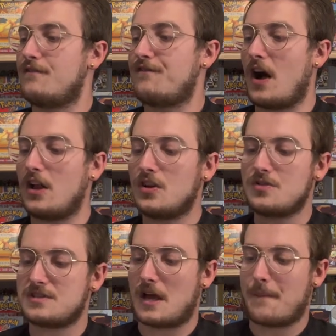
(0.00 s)

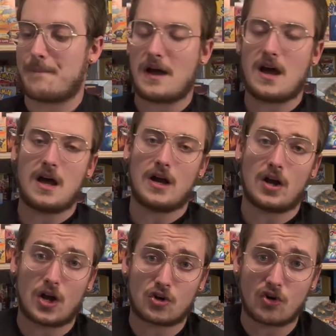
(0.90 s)
follows a, uh,
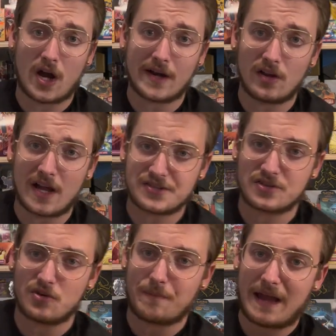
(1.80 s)
a
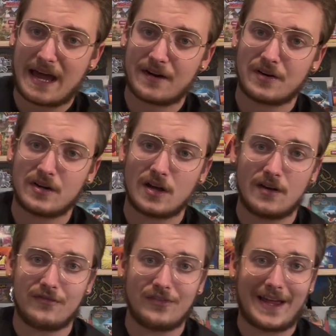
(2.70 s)
chronological pattern
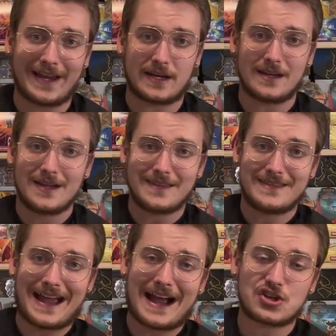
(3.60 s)
of like
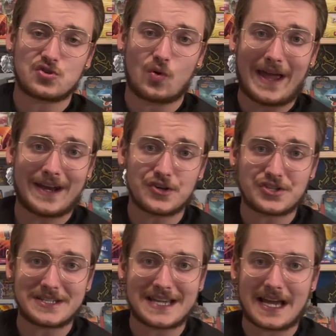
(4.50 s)
the actual
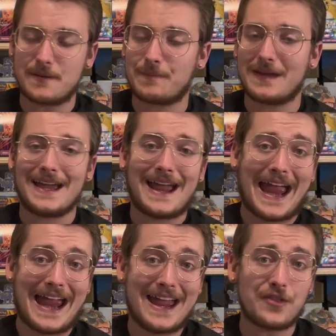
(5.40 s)
energy type
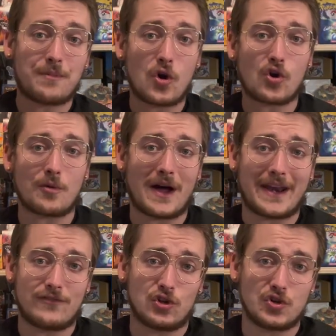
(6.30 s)
and the Pokemon
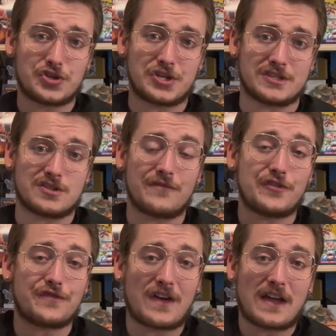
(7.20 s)
evolution. So if
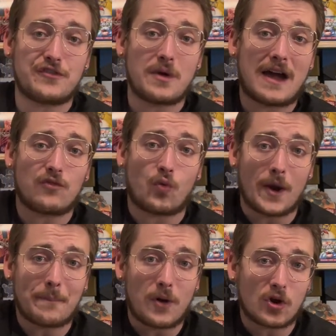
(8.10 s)
you if you have
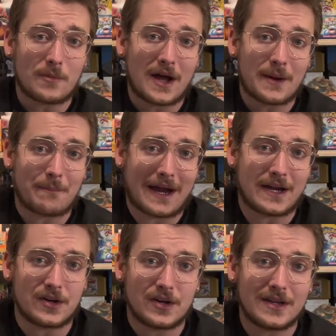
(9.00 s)
one Pokemon
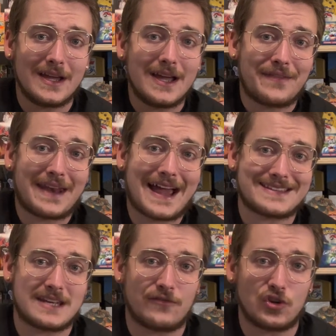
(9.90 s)
bindered that
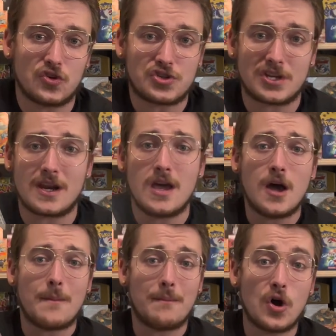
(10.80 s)
has an evolution,
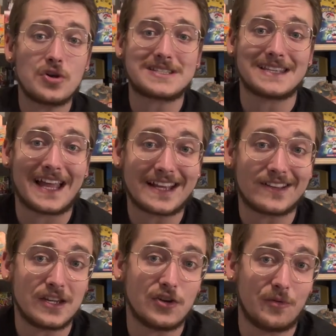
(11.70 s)
most
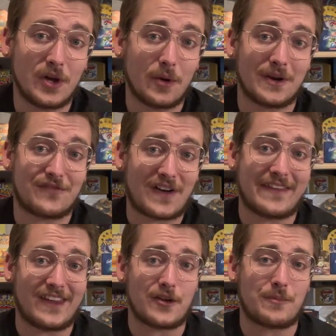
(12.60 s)
likely you'll be able to
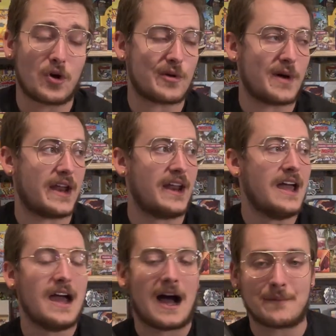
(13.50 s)
find the other Pokemon.
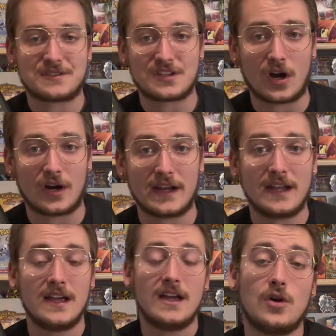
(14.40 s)
I'm
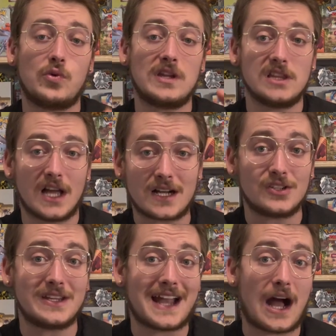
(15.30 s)
sorry, we
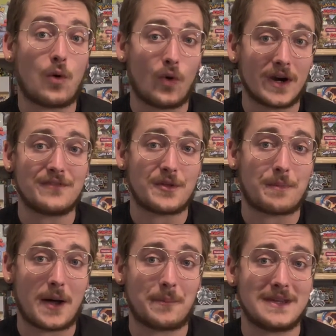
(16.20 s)
luckily got one of the
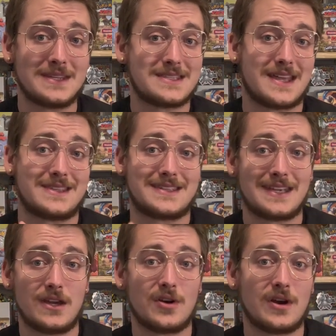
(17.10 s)
puppies that's
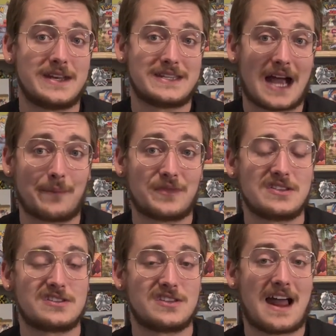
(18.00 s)
here
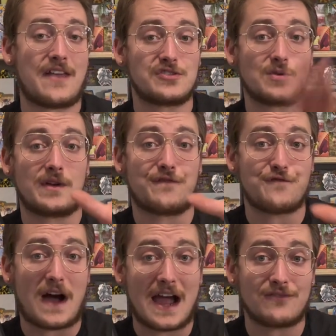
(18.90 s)
adopted, so now there's only
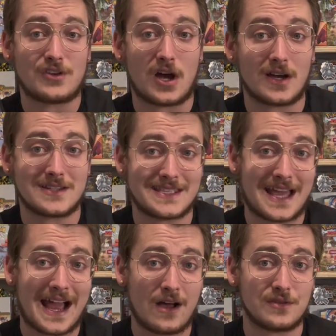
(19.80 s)
five dogs in the
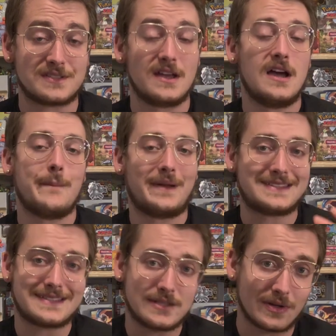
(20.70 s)
house, but it
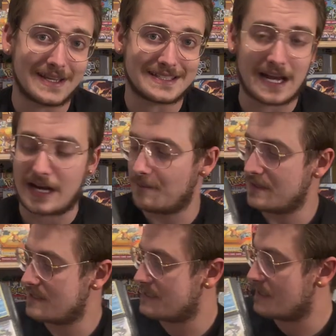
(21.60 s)
still gets kind of
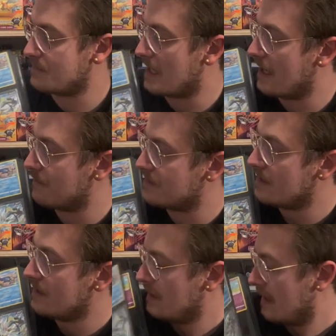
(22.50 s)
busy sometimes.
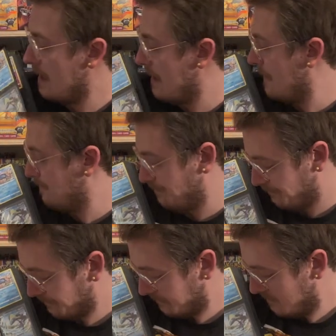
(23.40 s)
Um,
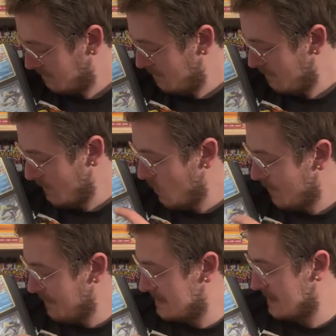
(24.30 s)
we're
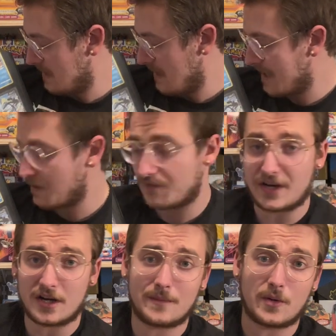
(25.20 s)
missing a lot over
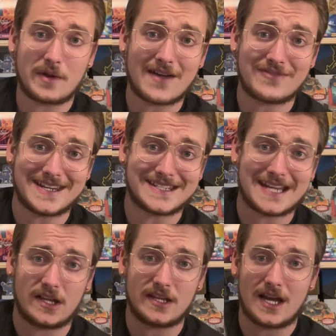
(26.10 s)
here, but we have the
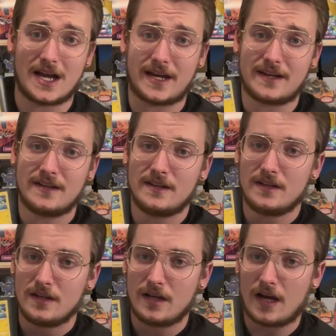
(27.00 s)
Inteleon.
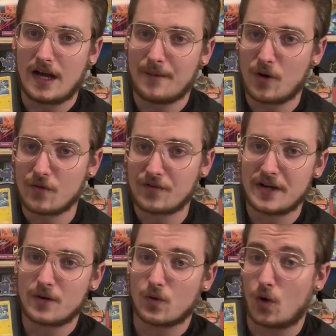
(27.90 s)
Um, over
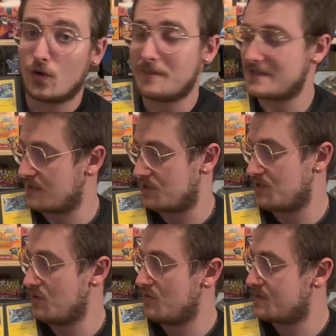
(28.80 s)
here, we're only missing
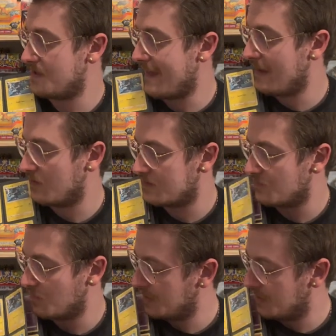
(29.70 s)
two, so that looks
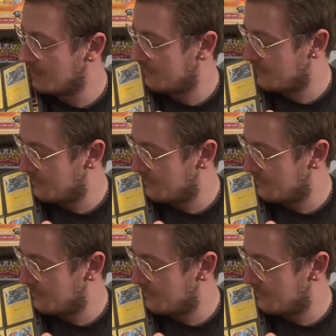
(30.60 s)
really good for